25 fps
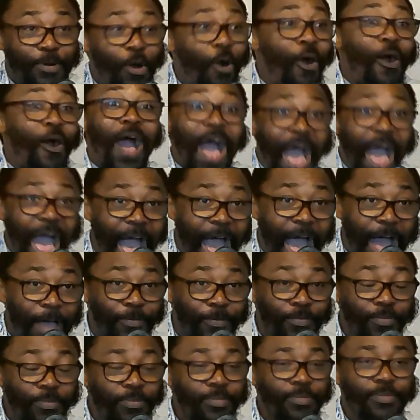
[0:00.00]
or
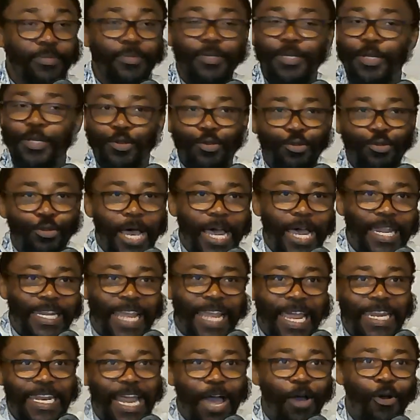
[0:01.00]
her,
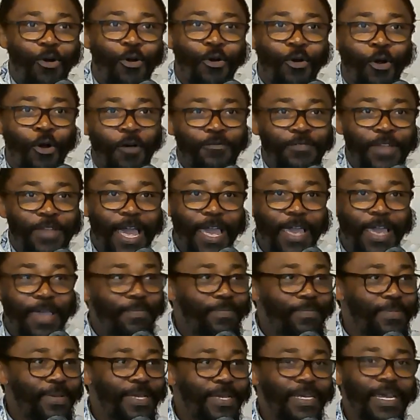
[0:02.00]
neither of
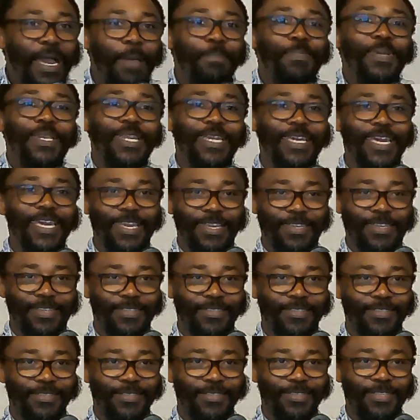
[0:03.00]
them can be the king.
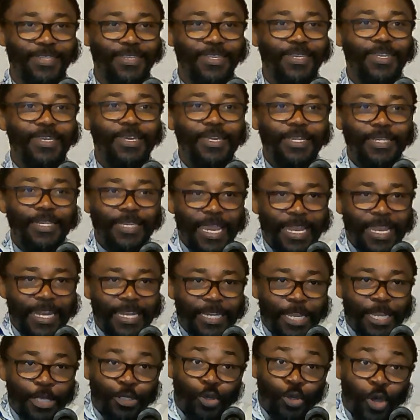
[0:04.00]

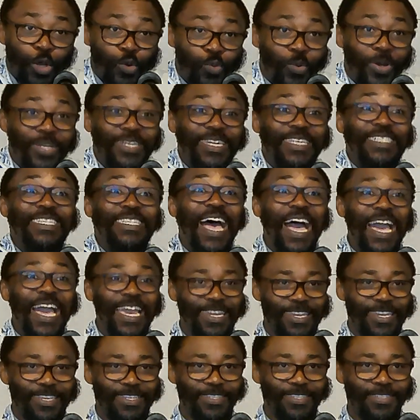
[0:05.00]
The third one decides.
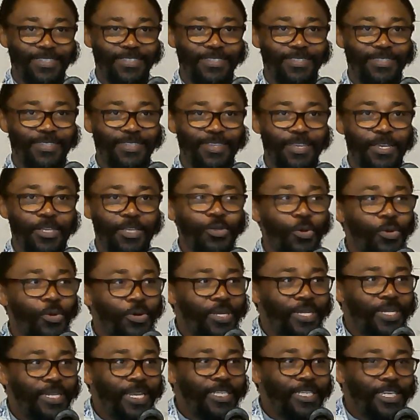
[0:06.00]

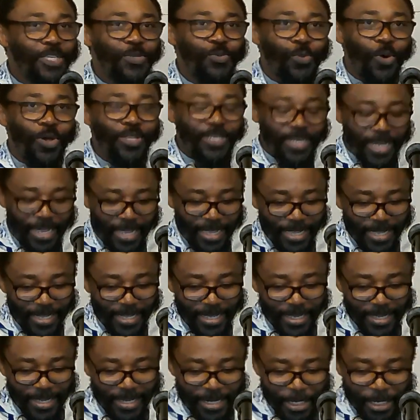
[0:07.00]
So this is what
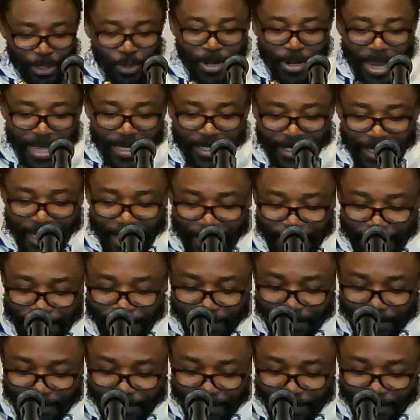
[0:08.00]
the Torah is saying.